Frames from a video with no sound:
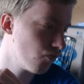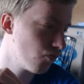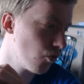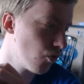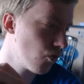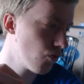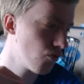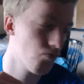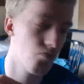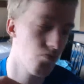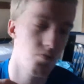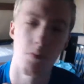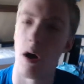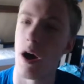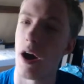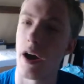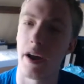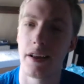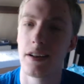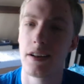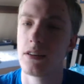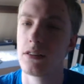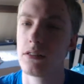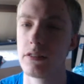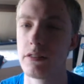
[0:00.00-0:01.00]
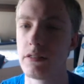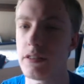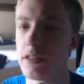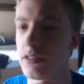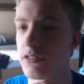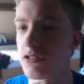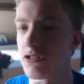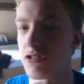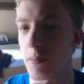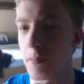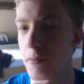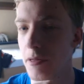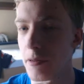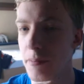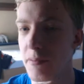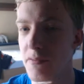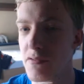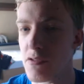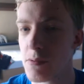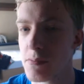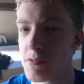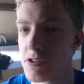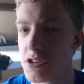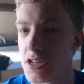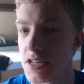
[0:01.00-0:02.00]
wouldn't mind seeing some of the
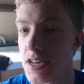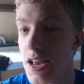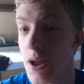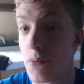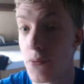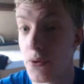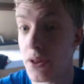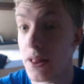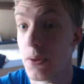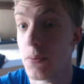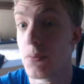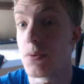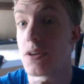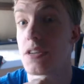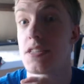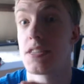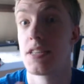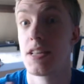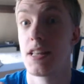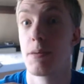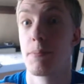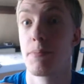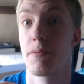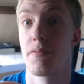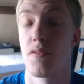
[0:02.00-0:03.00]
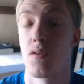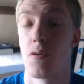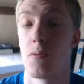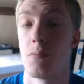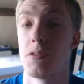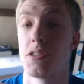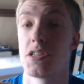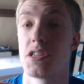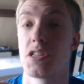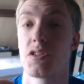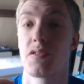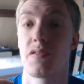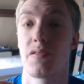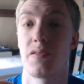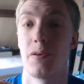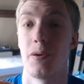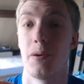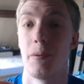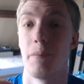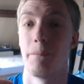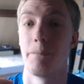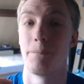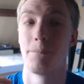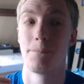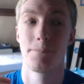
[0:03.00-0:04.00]
performances, I really want to see the performances
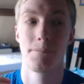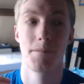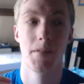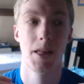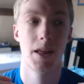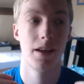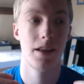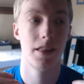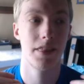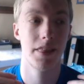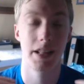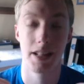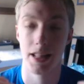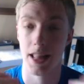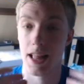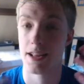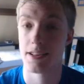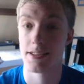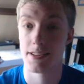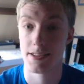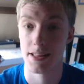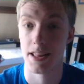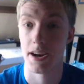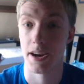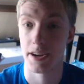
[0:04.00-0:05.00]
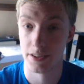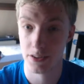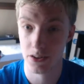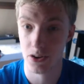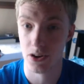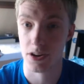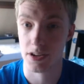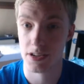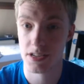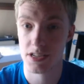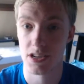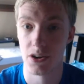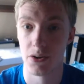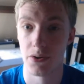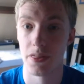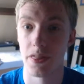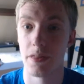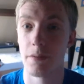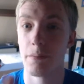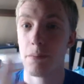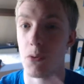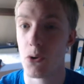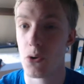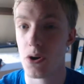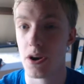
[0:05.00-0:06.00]
from the classes that I taught. So in
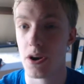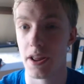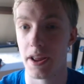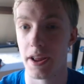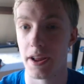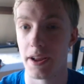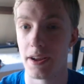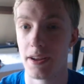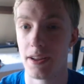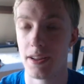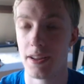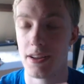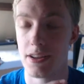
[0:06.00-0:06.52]
the morning,